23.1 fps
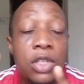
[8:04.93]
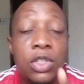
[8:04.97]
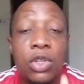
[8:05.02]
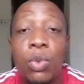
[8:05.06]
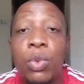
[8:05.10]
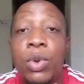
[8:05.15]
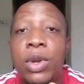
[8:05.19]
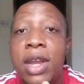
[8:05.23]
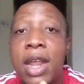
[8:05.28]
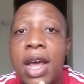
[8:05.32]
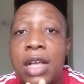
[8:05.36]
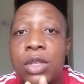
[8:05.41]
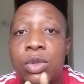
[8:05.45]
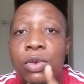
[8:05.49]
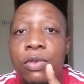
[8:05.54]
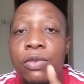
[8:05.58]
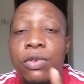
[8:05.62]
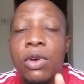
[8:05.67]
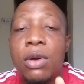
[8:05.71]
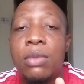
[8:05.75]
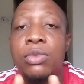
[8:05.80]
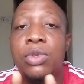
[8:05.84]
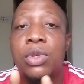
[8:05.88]
So with that,
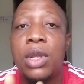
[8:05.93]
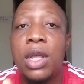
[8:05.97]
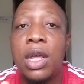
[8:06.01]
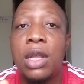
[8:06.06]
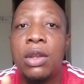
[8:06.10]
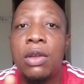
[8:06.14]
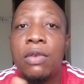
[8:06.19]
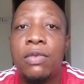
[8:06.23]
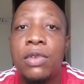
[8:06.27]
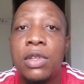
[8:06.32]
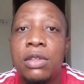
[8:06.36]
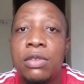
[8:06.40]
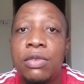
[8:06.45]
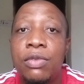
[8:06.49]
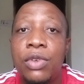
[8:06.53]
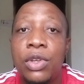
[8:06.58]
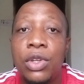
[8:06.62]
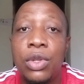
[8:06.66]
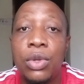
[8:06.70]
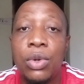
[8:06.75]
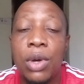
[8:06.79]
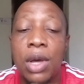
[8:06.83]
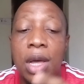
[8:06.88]
we've come to the end of this
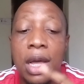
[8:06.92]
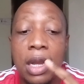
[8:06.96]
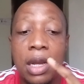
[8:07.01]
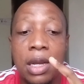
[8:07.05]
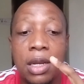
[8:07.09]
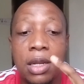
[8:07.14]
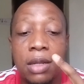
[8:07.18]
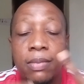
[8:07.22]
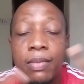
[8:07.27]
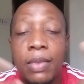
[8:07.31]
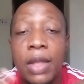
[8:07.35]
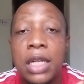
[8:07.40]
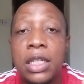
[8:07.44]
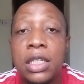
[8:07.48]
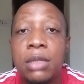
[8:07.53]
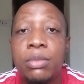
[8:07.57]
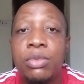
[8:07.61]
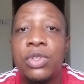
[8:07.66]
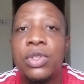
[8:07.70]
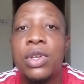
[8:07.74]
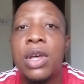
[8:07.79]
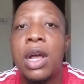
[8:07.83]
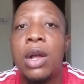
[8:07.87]
video, and
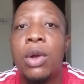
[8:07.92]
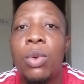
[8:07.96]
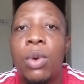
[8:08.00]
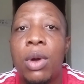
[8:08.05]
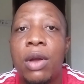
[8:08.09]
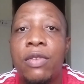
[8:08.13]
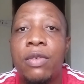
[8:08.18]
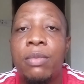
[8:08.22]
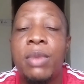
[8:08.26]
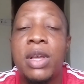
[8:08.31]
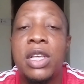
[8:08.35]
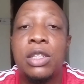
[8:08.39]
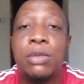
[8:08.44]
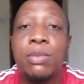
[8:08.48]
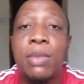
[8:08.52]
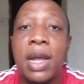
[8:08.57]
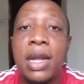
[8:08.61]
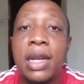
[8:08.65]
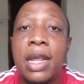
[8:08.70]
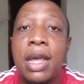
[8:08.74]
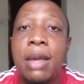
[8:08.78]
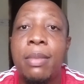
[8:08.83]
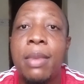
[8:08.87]
Chibuzo remains my
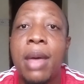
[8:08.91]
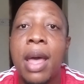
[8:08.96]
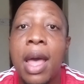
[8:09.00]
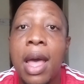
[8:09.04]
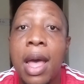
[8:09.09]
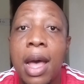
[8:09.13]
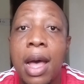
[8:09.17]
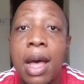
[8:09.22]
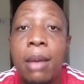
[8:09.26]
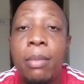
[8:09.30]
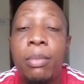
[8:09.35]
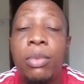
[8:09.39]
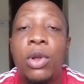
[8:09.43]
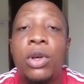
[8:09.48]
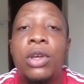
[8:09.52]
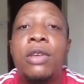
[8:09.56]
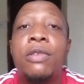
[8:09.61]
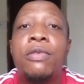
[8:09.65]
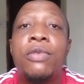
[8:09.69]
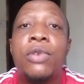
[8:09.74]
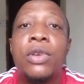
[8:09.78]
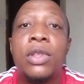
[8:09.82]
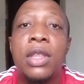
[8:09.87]
name, and
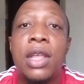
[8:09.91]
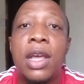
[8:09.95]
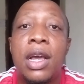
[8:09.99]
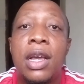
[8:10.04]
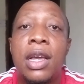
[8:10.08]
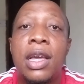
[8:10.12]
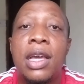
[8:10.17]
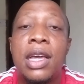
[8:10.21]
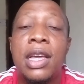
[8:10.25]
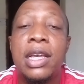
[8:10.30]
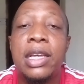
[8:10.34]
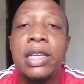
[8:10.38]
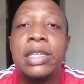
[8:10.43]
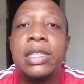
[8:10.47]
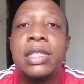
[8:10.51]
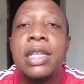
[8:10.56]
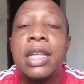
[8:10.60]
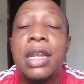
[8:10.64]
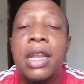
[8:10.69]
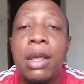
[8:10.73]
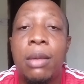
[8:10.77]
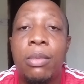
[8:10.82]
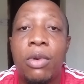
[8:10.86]
Bloginfotech is
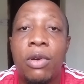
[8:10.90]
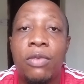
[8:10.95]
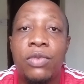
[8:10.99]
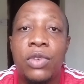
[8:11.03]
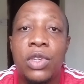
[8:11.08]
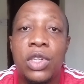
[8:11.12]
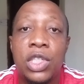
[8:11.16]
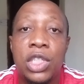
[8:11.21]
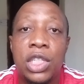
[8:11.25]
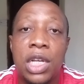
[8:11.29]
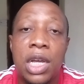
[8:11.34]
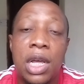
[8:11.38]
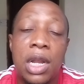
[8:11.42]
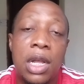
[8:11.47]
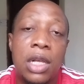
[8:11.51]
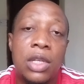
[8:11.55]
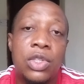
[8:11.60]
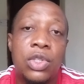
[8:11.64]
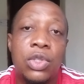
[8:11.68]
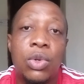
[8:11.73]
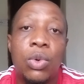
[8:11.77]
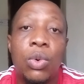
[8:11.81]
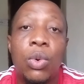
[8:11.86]
the name of this channel.
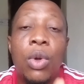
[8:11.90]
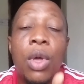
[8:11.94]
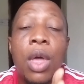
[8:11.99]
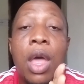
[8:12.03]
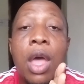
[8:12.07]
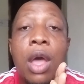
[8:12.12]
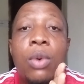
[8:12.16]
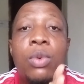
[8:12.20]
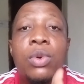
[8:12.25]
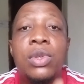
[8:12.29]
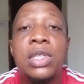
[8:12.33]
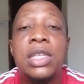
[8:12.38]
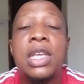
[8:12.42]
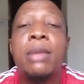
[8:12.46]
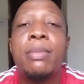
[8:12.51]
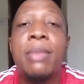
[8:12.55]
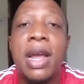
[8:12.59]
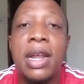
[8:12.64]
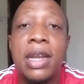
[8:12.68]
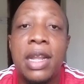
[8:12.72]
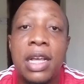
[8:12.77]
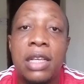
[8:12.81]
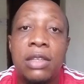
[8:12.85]
So we'll see you in
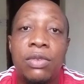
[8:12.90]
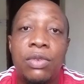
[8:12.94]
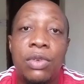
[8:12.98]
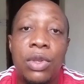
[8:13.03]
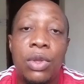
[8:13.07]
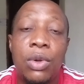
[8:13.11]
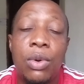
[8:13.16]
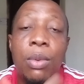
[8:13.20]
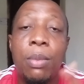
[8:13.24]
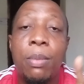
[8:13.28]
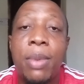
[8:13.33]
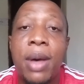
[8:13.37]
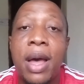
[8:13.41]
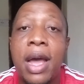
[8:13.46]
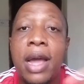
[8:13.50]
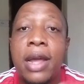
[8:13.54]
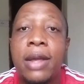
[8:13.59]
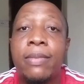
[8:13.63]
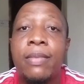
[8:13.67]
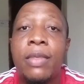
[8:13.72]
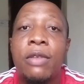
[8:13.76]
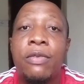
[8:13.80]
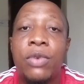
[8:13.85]
my next video.
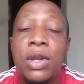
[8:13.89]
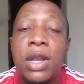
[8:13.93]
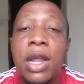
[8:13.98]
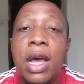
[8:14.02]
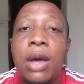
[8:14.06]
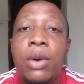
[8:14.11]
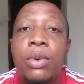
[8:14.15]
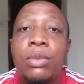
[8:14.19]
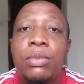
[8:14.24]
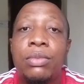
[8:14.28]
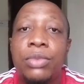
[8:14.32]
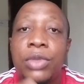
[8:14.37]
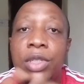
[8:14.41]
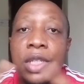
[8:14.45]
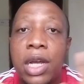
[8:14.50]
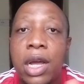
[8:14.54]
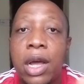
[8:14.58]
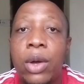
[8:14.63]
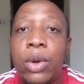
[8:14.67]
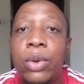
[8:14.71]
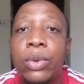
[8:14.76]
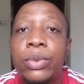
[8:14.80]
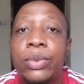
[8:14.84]
Bye for now.
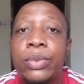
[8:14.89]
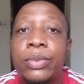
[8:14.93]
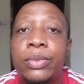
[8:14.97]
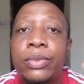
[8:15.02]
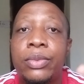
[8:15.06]
Ciao.